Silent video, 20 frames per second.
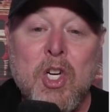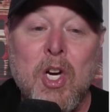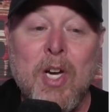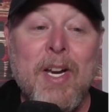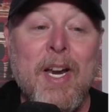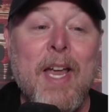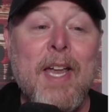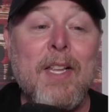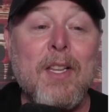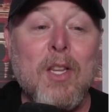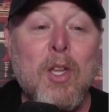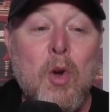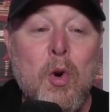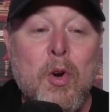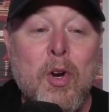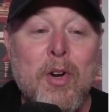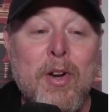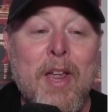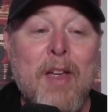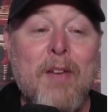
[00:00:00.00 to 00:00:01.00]
Could a
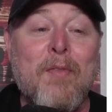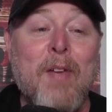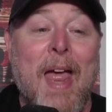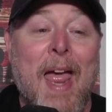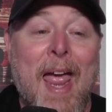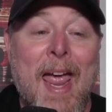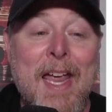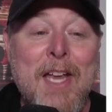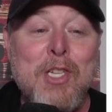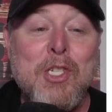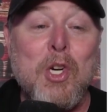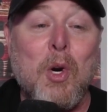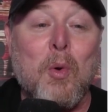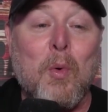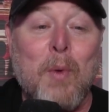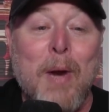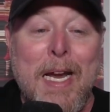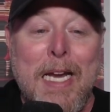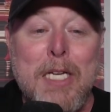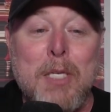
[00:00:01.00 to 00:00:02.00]
lucrative
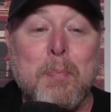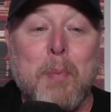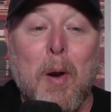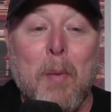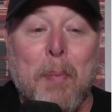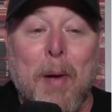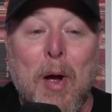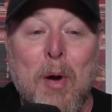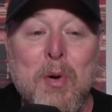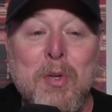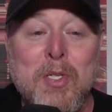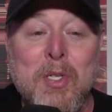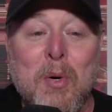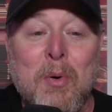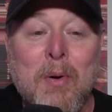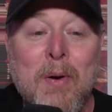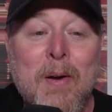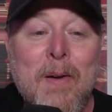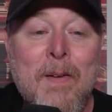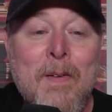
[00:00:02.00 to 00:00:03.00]
Angel Reese
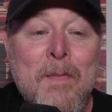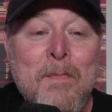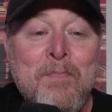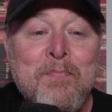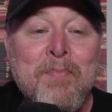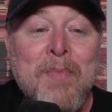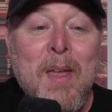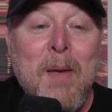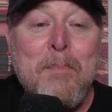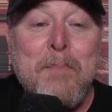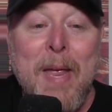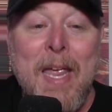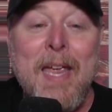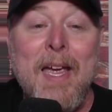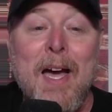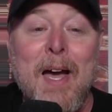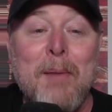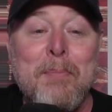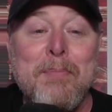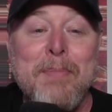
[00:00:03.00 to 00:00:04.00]
proposal
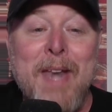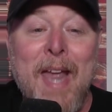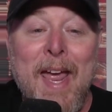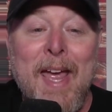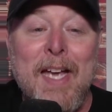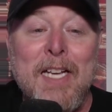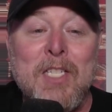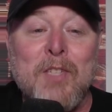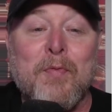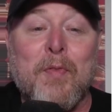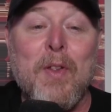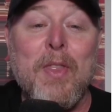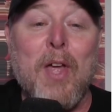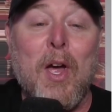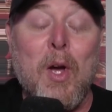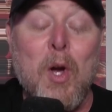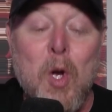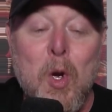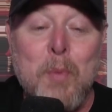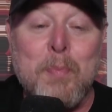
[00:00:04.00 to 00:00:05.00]
be up next for
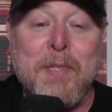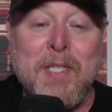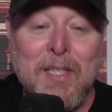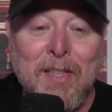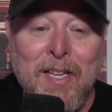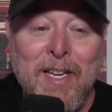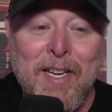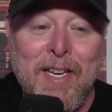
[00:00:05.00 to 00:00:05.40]
the Hoops